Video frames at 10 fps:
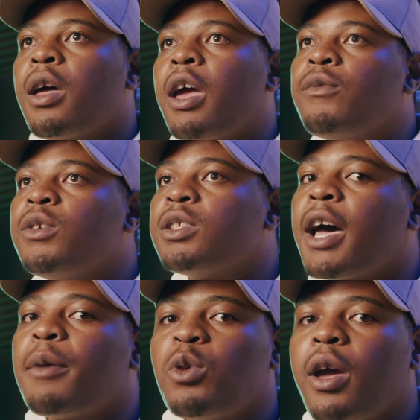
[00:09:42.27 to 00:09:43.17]
every
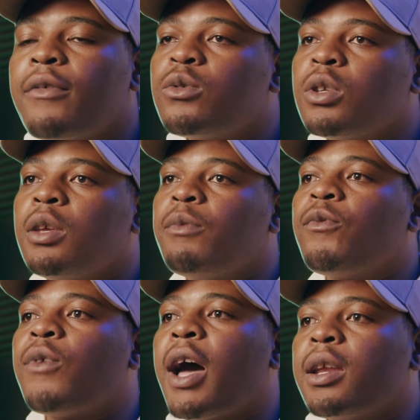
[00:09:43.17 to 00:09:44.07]
time you have to keep
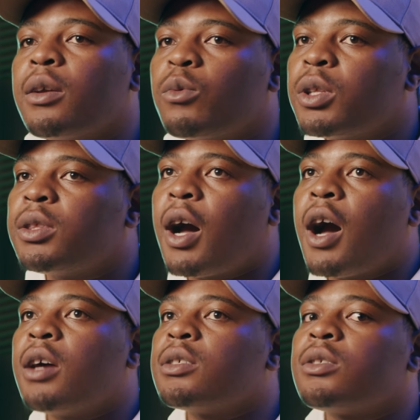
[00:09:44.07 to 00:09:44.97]
fighting with the
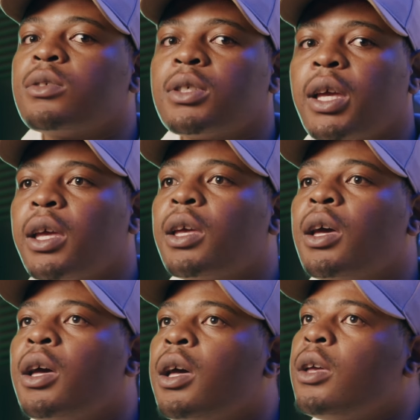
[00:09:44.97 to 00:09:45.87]
artist to say,
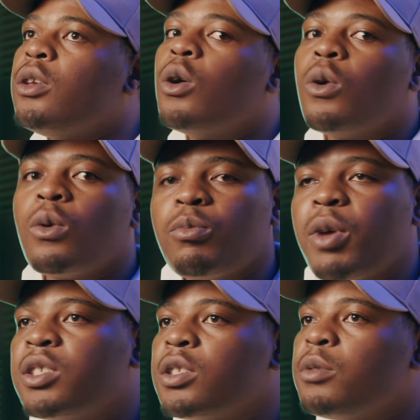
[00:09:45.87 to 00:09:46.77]
yo,
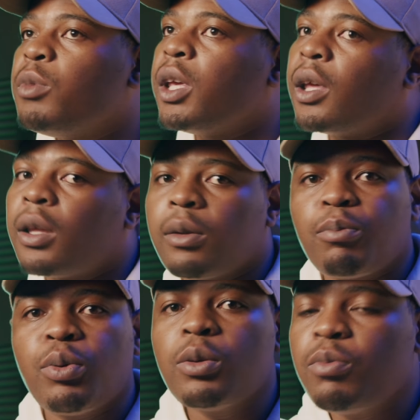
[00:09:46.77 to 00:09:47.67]
mention me,
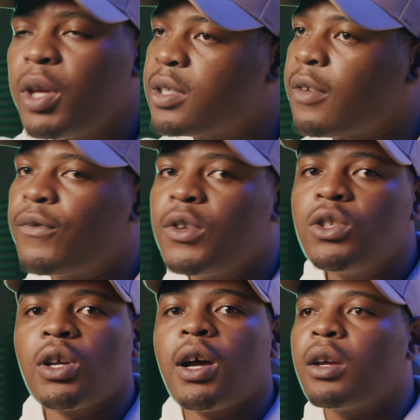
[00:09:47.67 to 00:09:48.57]
put me as a
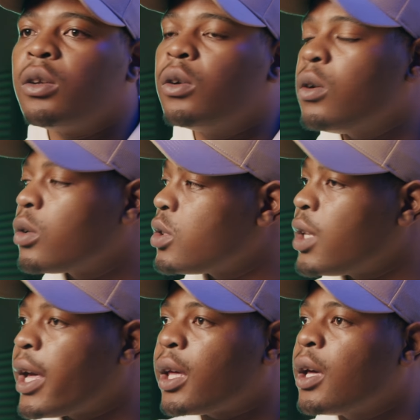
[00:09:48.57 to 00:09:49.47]
feature, you know? Because,
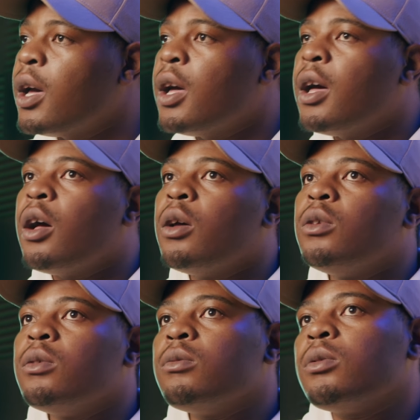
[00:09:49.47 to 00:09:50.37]
like,
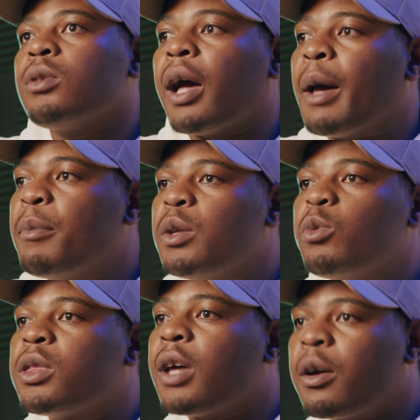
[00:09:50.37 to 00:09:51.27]
I mean,
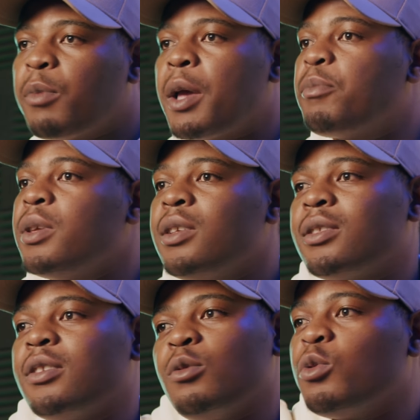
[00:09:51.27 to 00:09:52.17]
without my
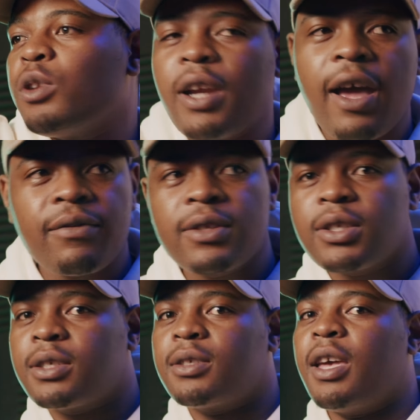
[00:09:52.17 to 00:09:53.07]
beat, you wouldn't have
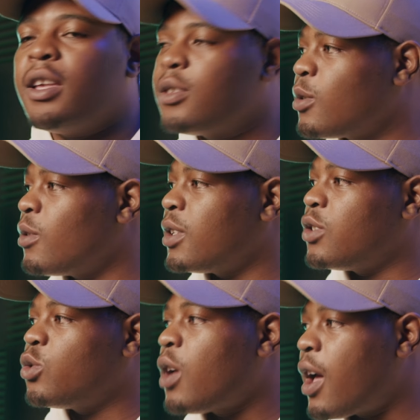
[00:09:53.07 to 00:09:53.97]
this hit song
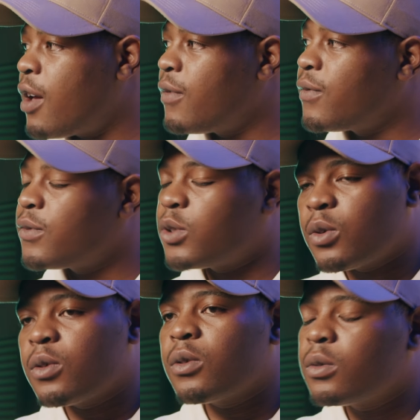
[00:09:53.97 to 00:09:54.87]
that you have.
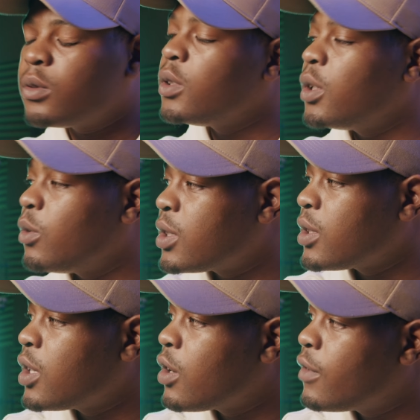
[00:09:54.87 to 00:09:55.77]
So it was a
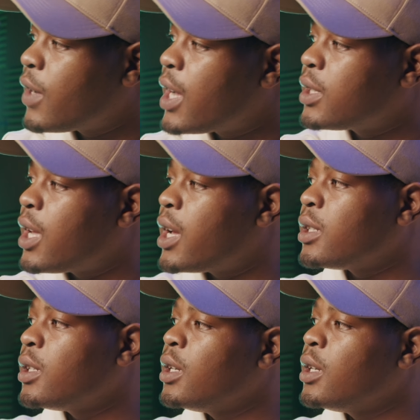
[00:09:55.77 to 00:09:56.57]
thing of like that.